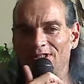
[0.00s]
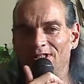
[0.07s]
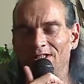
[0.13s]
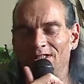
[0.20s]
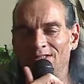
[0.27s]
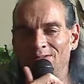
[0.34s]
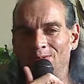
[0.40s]

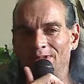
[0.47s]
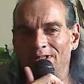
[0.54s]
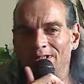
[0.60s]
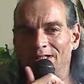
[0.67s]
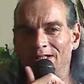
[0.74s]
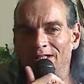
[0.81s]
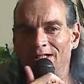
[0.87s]
He went
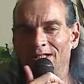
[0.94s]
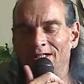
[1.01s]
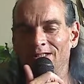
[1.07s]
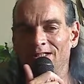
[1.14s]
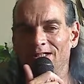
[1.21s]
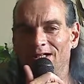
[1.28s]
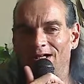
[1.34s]

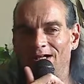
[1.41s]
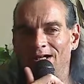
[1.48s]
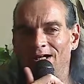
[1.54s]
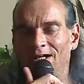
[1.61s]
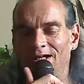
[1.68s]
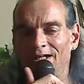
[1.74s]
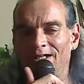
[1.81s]
N
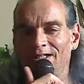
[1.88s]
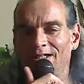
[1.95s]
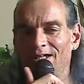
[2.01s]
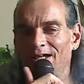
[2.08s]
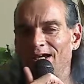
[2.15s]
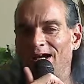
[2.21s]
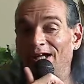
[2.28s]
I.
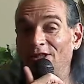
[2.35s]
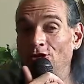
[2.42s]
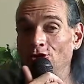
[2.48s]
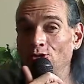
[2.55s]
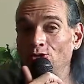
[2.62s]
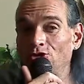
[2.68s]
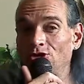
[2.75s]
I
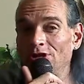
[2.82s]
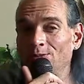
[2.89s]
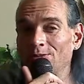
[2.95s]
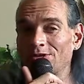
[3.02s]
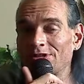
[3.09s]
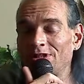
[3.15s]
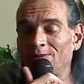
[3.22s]
knew G
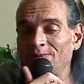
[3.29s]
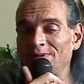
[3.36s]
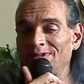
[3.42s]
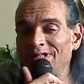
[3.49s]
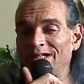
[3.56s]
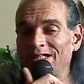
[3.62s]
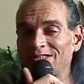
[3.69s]
was
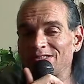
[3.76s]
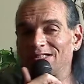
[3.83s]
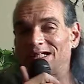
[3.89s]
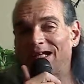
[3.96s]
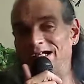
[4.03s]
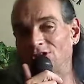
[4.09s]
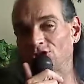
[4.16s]
coming next,
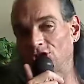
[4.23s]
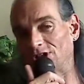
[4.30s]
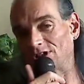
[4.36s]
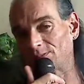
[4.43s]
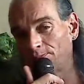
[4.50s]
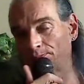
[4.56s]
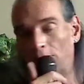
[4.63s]
and I
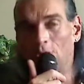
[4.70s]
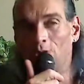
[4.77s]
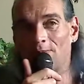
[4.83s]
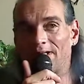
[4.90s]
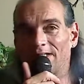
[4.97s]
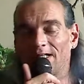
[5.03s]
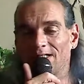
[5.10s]
just boom,
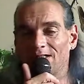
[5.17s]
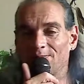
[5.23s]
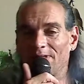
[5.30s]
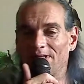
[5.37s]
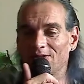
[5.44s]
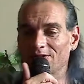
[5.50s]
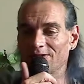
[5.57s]
I got him
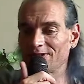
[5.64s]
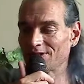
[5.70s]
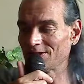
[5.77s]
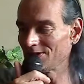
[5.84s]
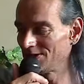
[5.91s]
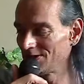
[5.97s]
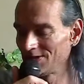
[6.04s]
out of
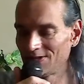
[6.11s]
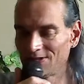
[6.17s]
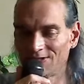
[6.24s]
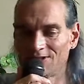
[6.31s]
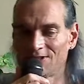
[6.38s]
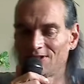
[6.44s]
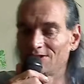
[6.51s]
there.
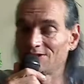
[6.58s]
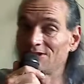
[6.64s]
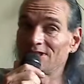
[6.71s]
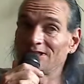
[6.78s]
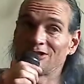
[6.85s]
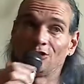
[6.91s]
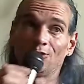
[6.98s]
I was
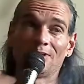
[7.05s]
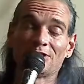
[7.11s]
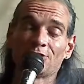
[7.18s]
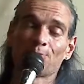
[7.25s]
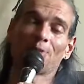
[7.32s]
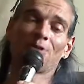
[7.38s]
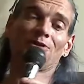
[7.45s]
like, you ain't
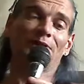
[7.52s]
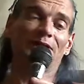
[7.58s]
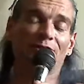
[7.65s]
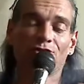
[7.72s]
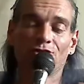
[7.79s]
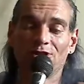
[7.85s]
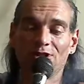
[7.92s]
spelling that
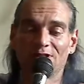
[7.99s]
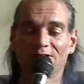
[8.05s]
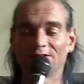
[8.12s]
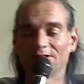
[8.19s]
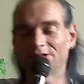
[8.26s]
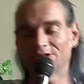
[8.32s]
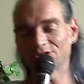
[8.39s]
shit
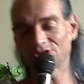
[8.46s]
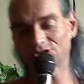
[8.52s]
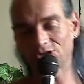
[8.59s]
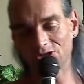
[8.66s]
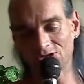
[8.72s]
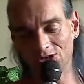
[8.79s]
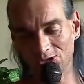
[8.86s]
on here.
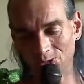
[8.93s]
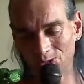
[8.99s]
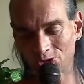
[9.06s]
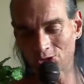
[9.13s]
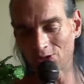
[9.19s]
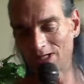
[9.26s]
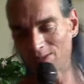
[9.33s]
Start no
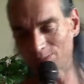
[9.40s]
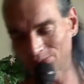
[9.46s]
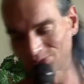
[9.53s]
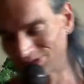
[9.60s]
crap.